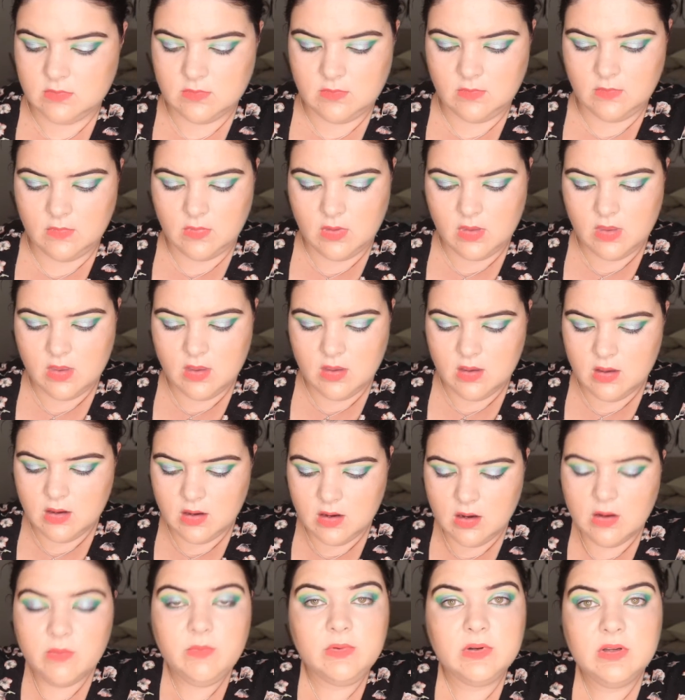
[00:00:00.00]

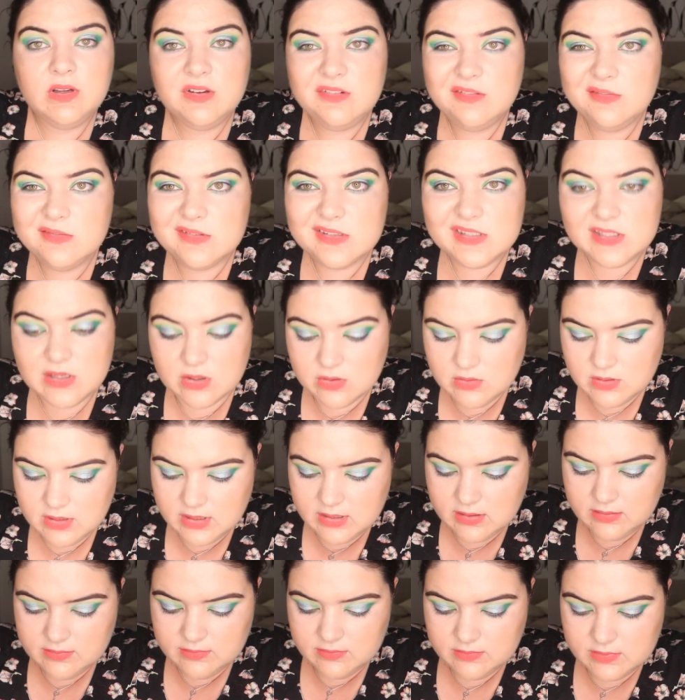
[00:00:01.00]
I want to go in with
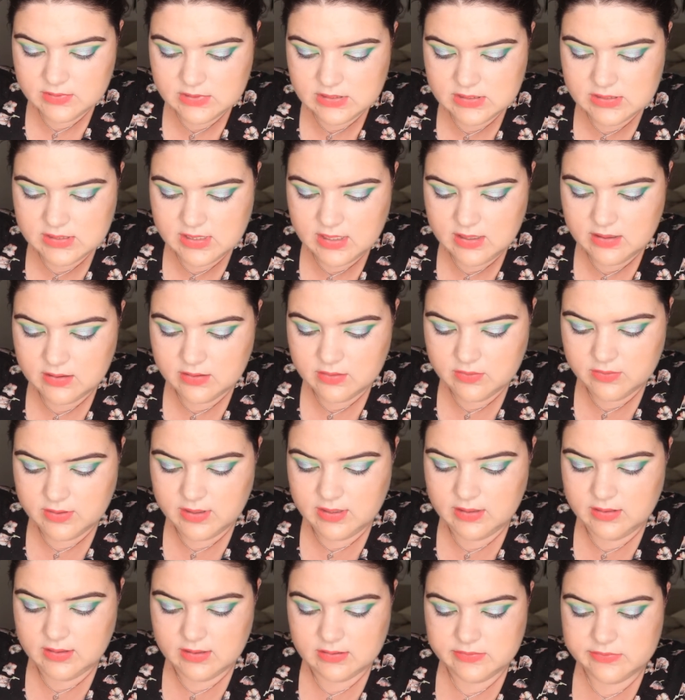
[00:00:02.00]
Soli, which is our
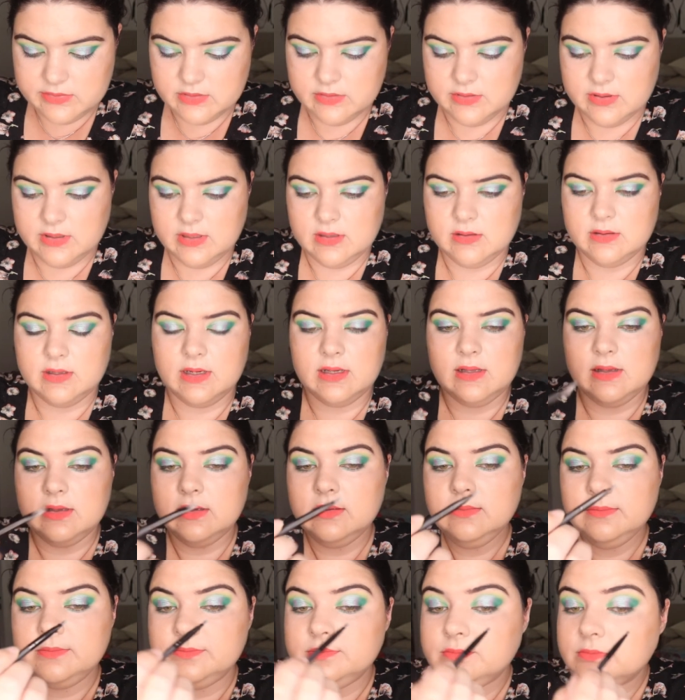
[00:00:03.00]
green that's already on our
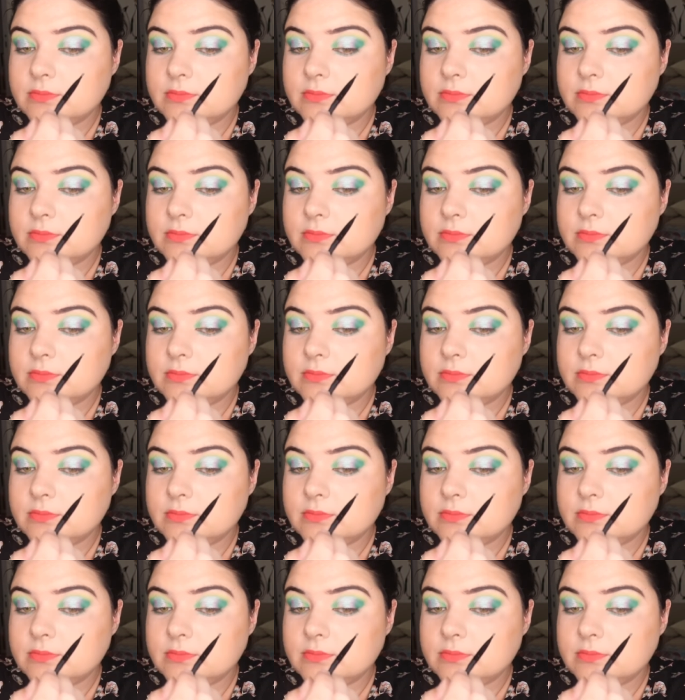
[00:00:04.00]
lid,